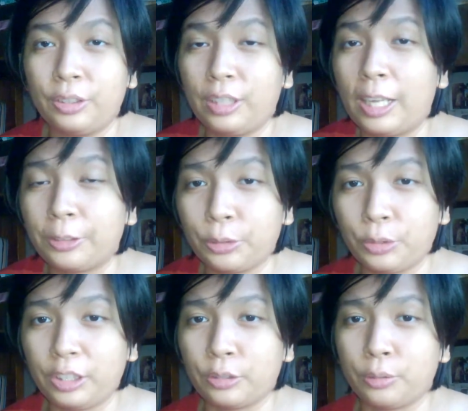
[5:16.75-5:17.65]
not to
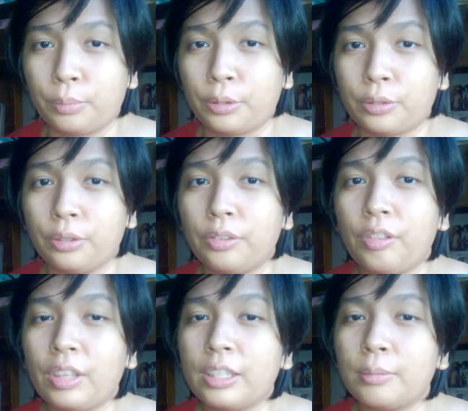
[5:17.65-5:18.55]
eat super salty
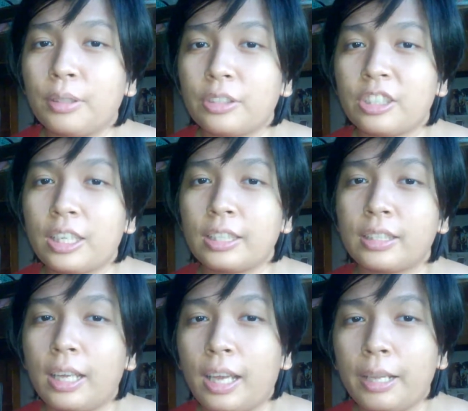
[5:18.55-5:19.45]
things because she has
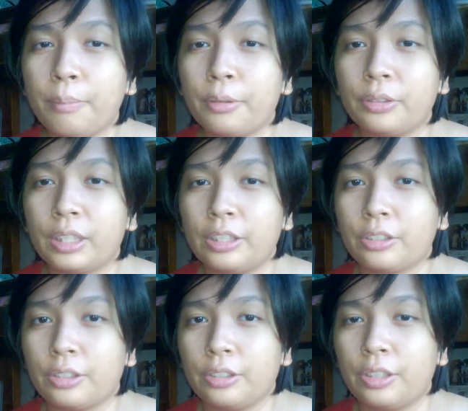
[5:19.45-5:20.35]

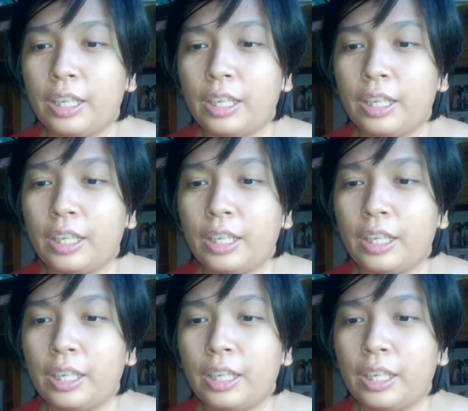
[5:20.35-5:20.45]
hypertension,